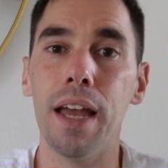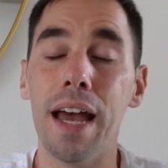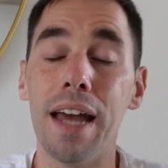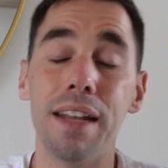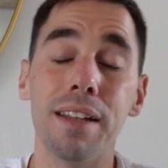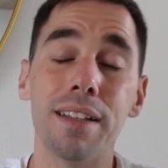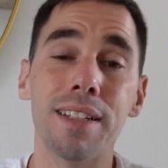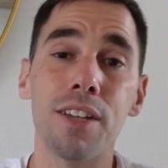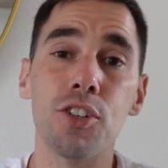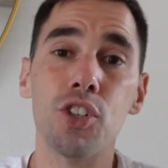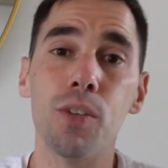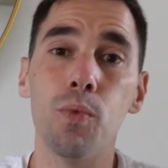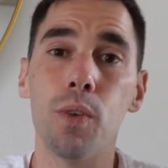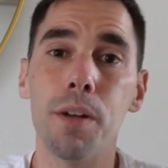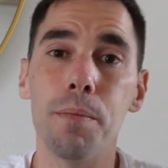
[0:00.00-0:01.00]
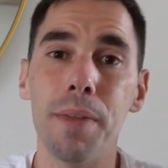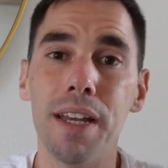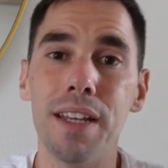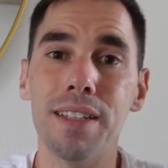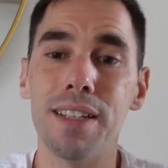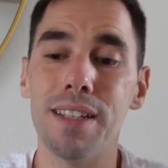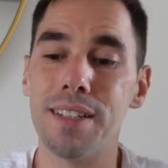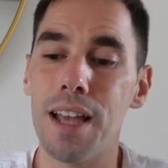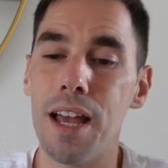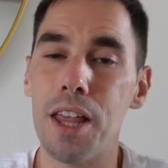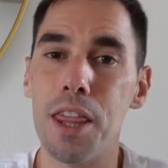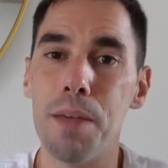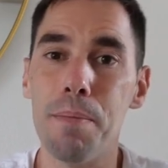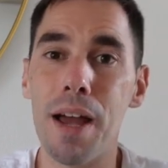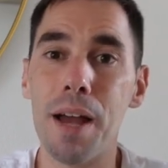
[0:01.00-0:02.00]
and essentially what it means is
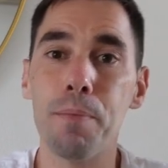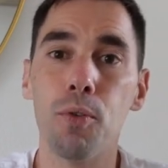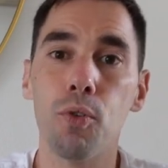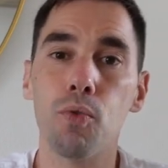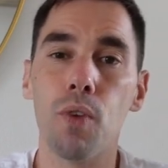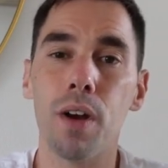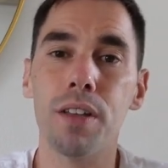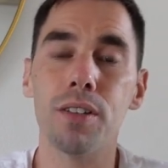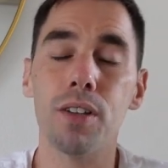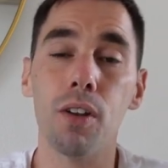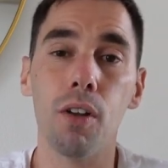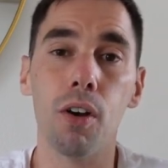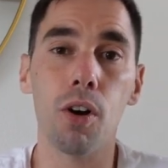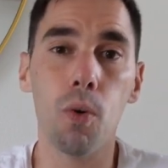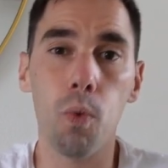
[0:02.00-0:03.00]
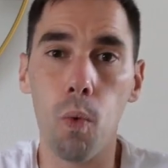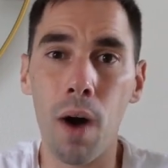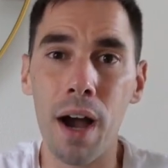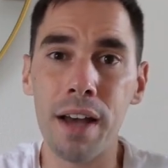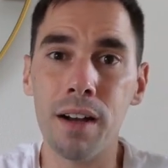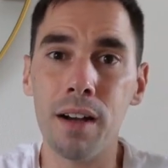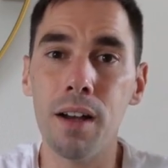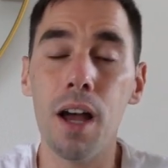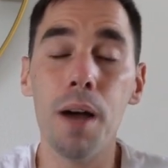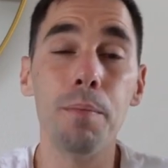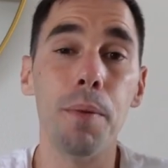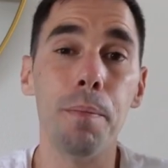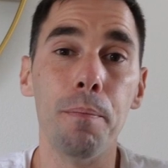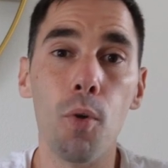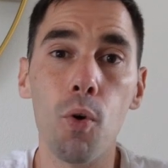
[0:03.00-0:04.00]
the MacBook runs a lot quieter,
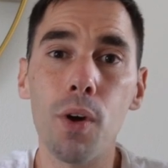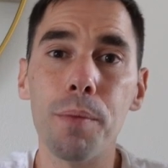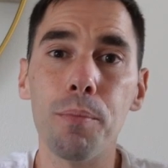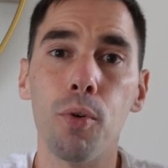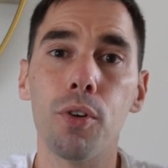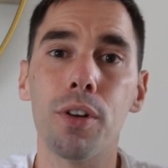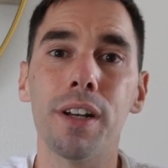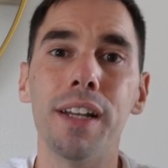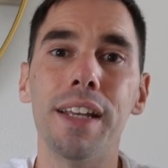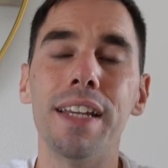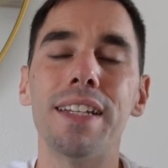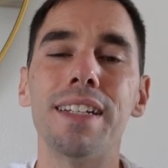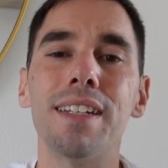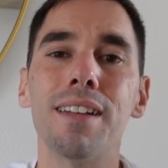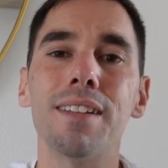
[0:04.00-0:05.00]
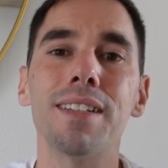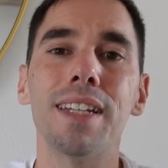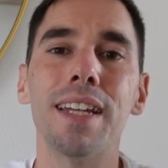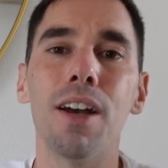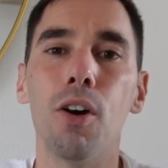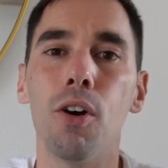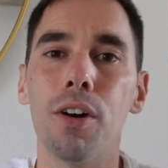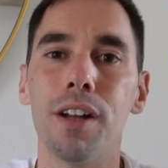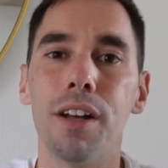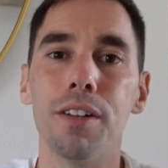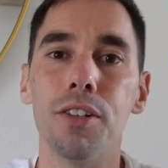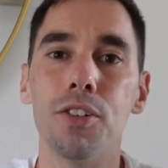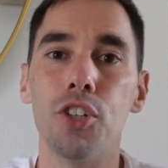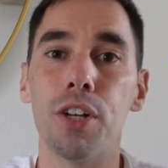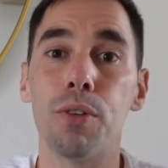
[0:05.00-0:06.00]
but more importantly it doesn't get hot
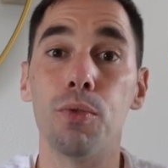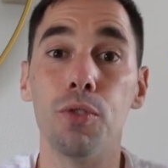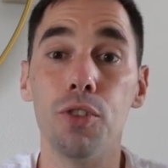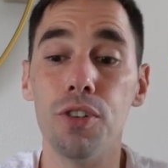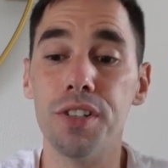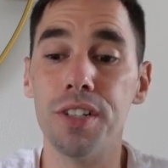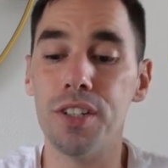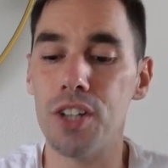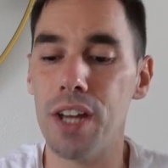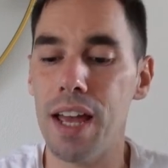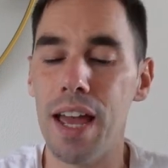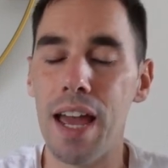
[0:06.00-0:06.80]
under general usage,